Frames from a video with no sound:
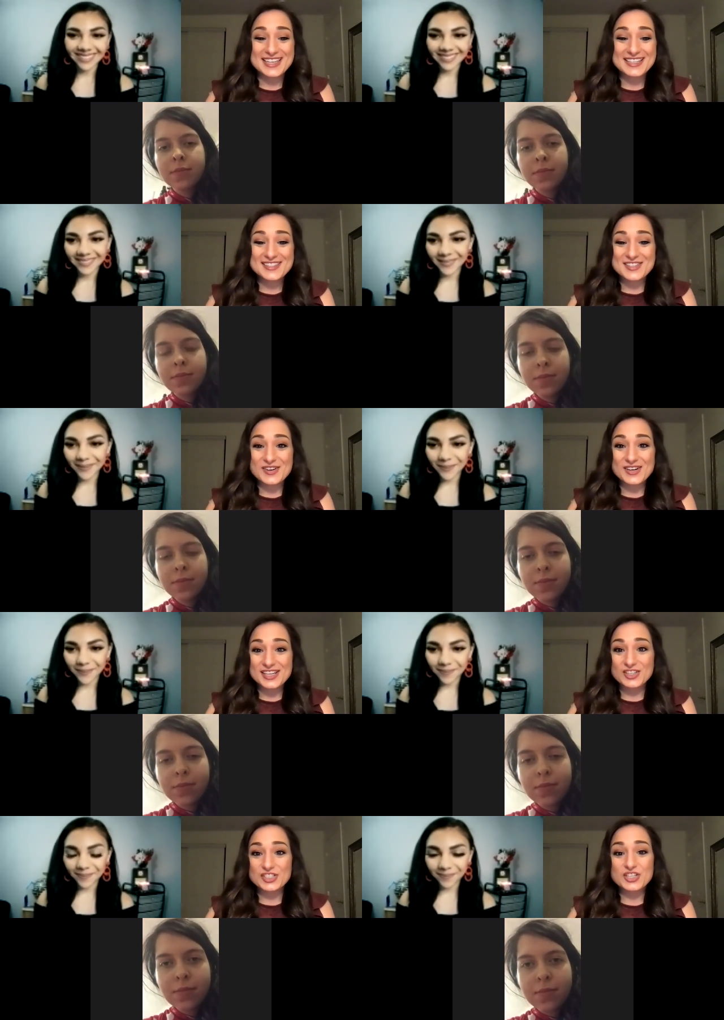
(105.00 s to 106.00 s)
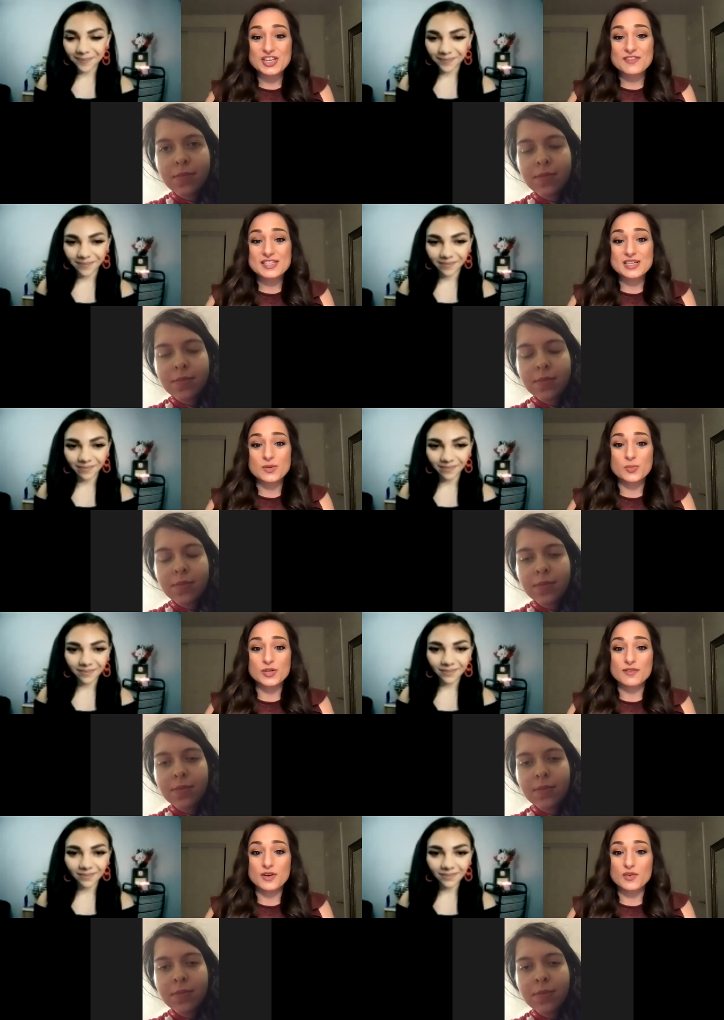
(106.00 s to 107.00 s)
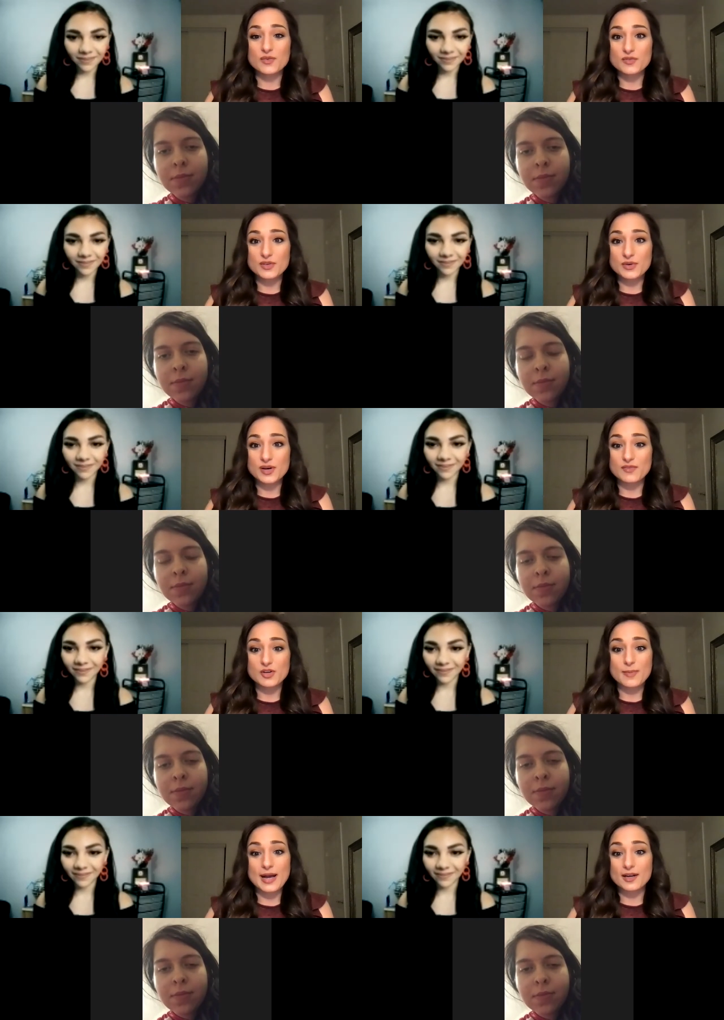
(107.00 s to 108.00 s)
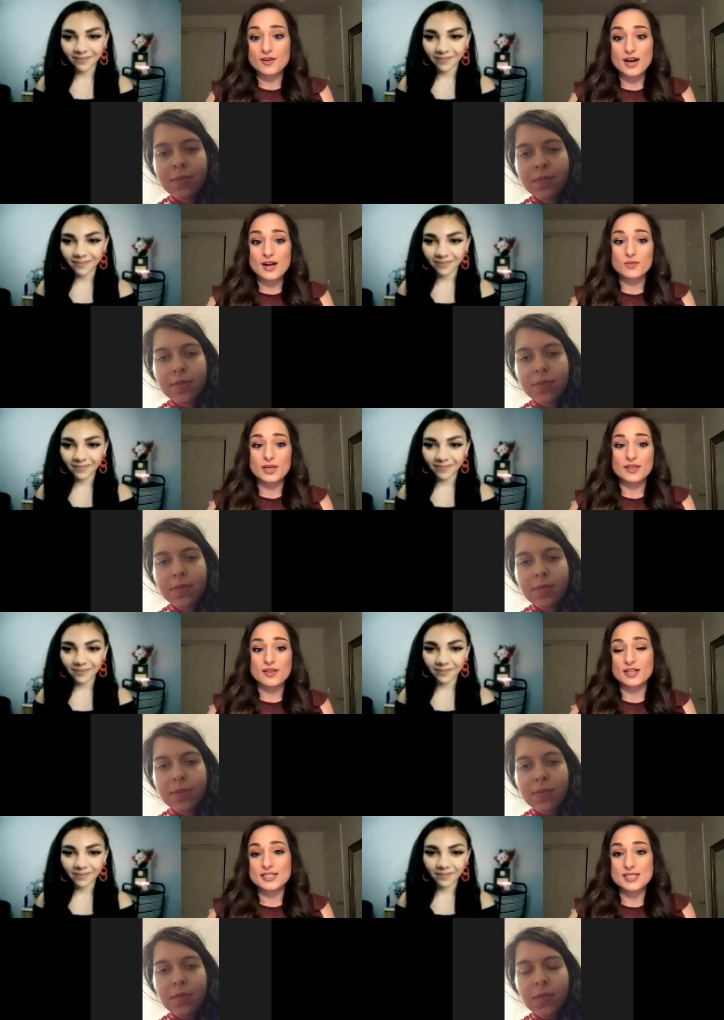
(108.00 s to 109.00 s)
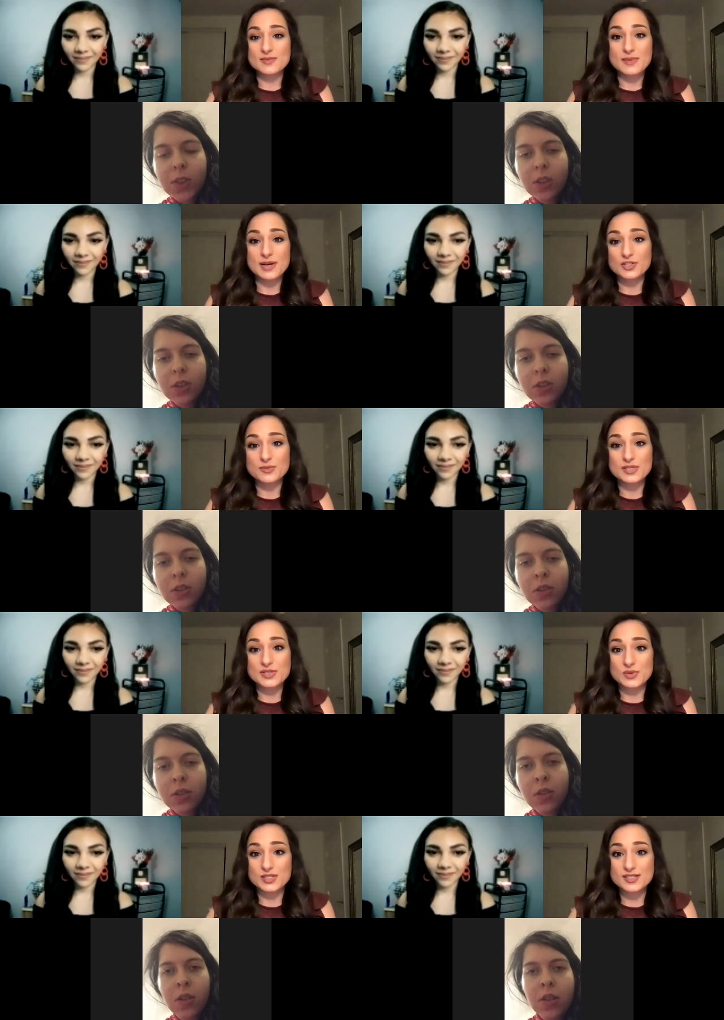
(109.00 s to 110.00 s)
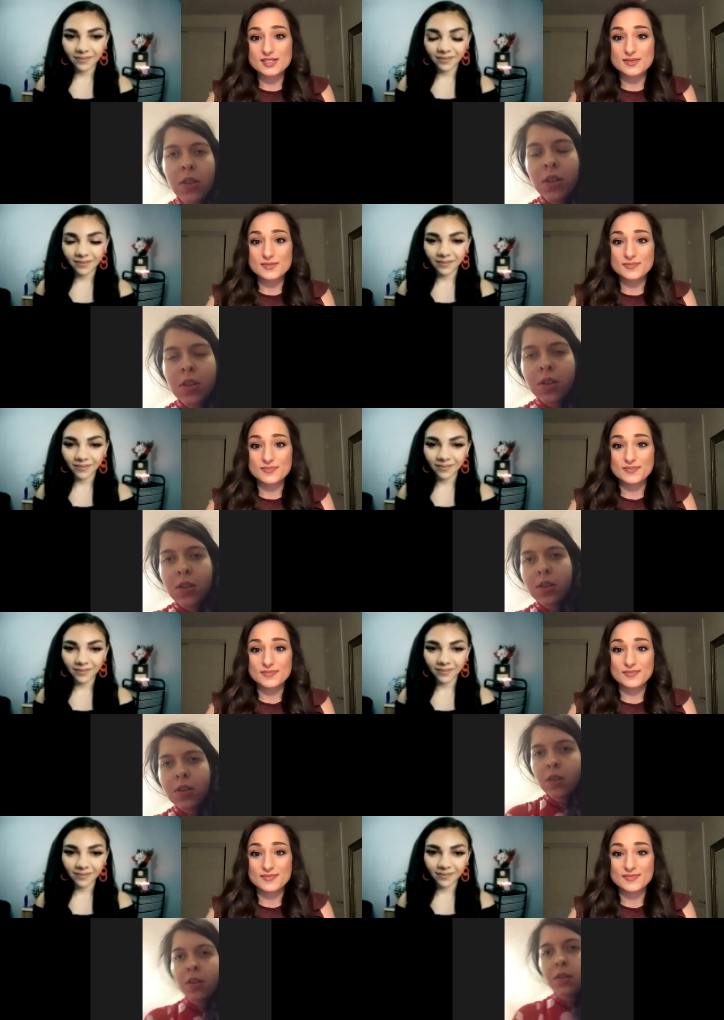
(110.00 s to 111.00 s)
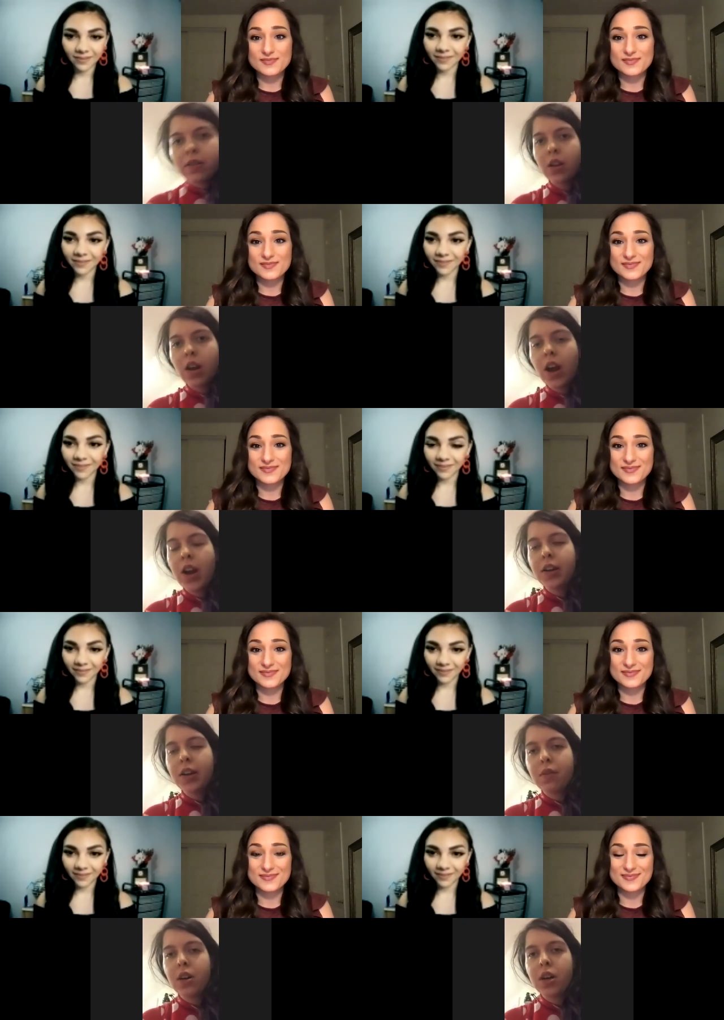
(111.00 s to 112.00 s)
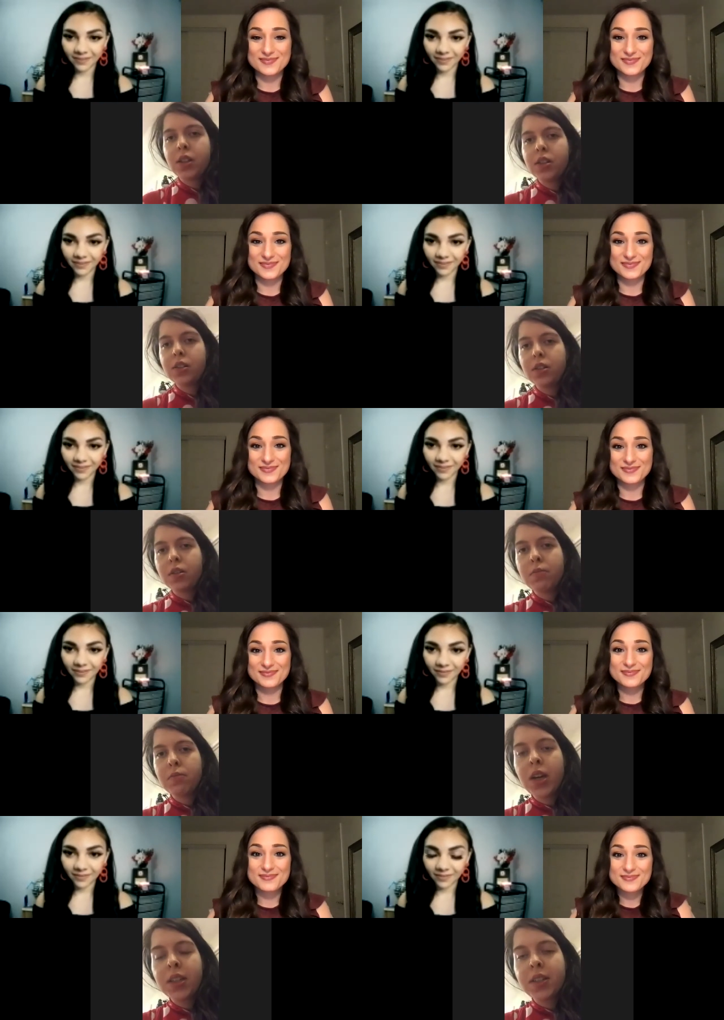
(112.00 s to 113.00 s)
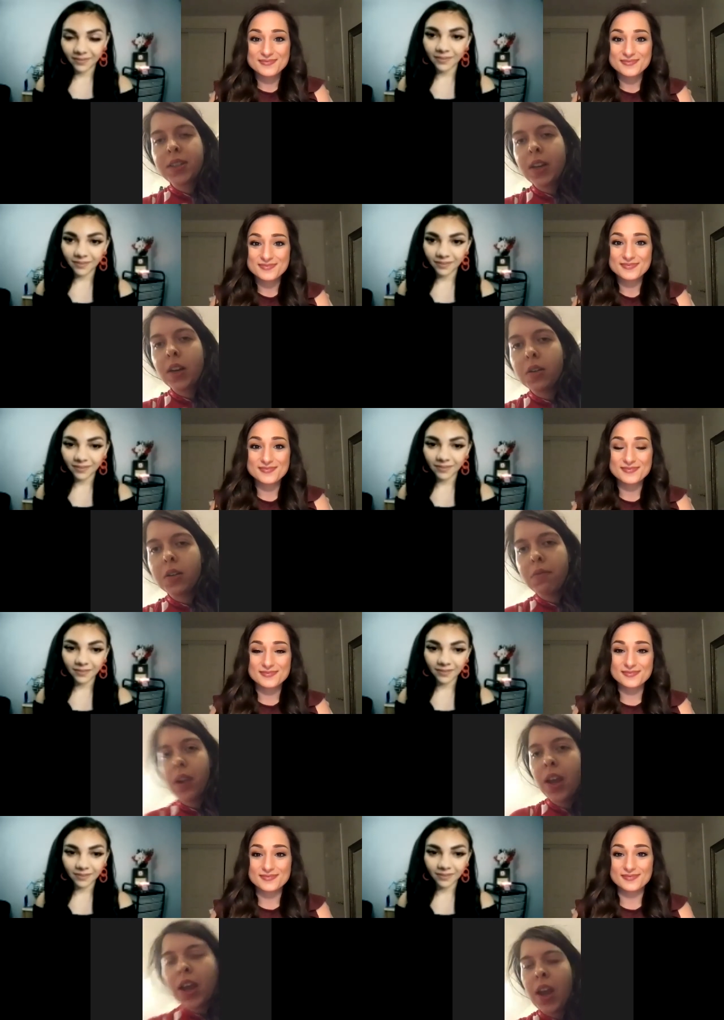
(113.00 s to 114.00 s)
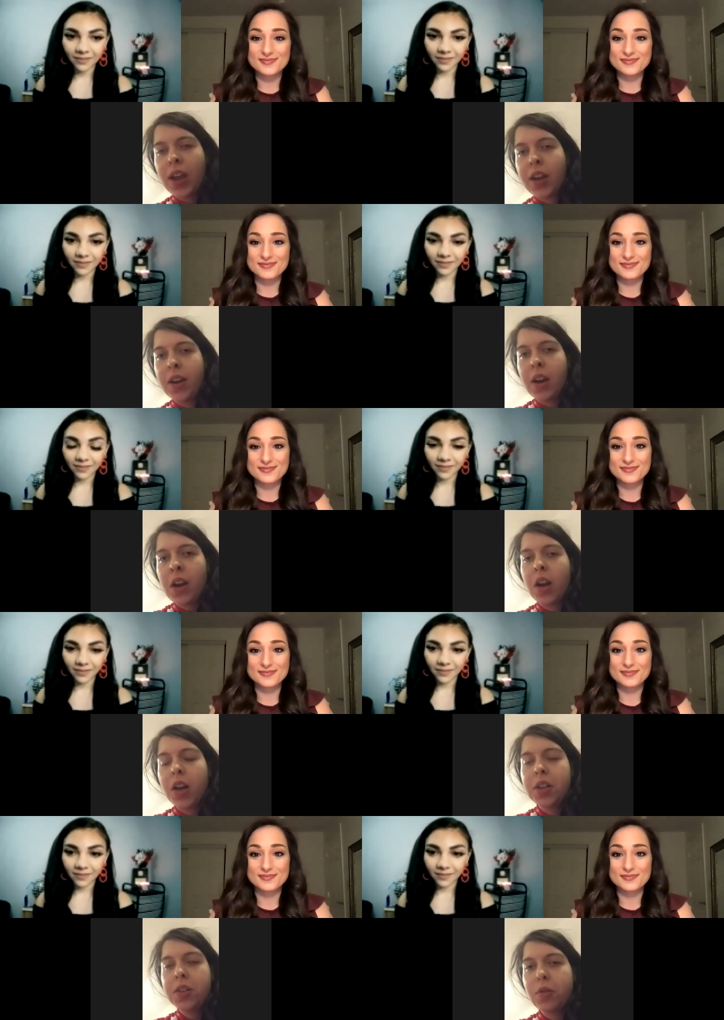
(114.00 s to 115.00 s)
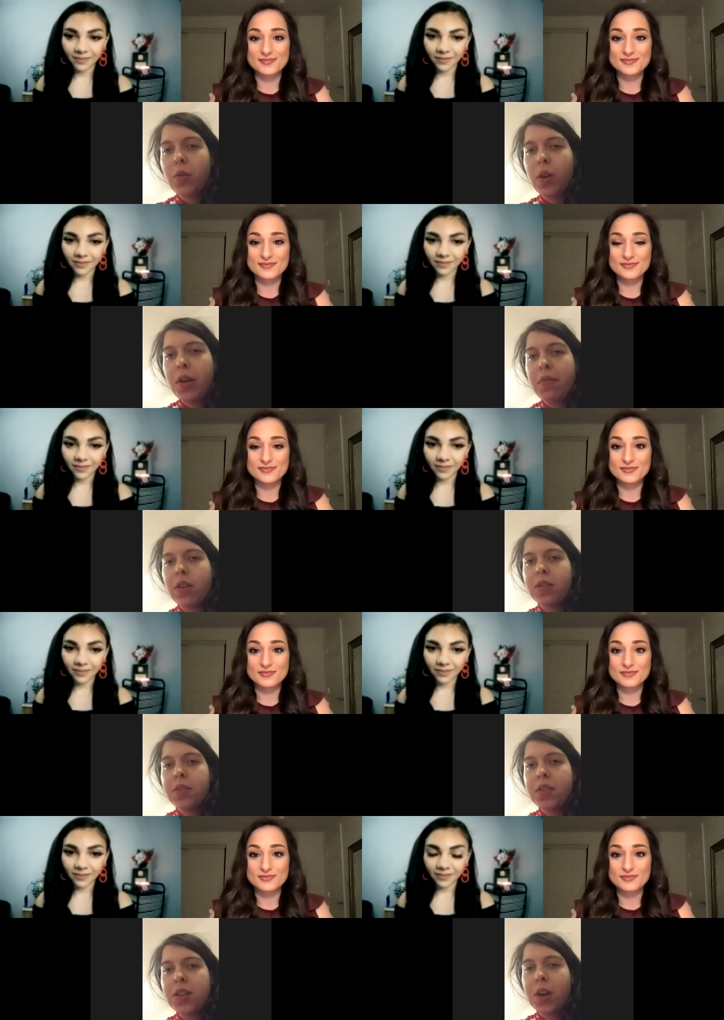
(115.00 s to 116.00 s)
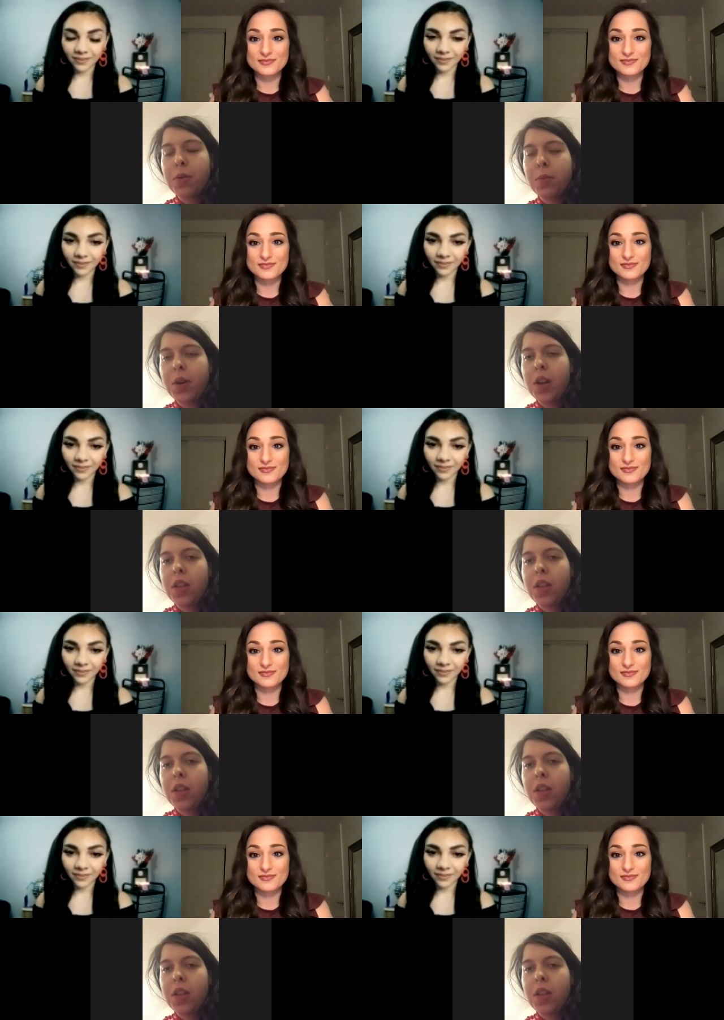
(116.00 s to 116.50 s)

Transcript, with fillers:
Speaker 1: get started, could you give us a brief overview of your background with autism spectrum disorders?
Speaker 2: Well, I have autism myself, and in high school, I volunteered with